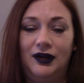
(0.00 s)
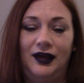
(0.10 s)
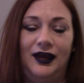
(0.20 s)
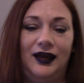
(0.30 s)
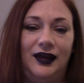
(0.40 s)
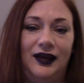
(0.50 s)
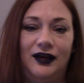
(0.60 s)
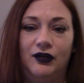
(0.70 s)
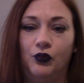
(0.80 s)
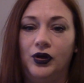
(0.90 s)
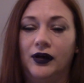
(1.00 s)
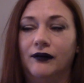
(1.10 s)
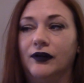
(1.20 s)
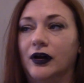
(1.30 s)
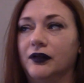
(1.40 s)
And we
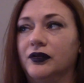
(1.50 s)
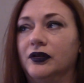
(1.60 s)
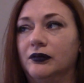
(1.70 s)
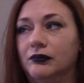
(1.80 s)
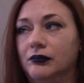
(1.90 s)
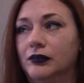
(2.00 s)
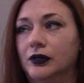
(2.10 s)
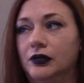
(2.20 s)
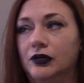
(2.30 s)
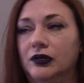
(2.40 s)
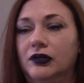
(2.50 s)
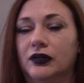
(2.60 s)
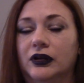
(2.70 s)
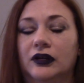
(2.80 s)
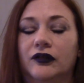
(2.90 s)
have got some good
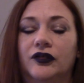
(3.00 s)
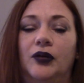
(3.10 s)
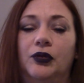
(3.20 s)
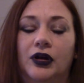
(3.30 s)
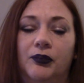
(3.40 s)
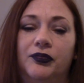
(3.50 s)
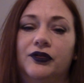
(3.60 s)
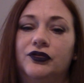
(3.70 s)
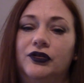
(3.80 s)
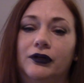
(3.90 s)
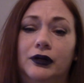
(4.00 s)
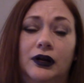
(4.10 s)
things coming up this year.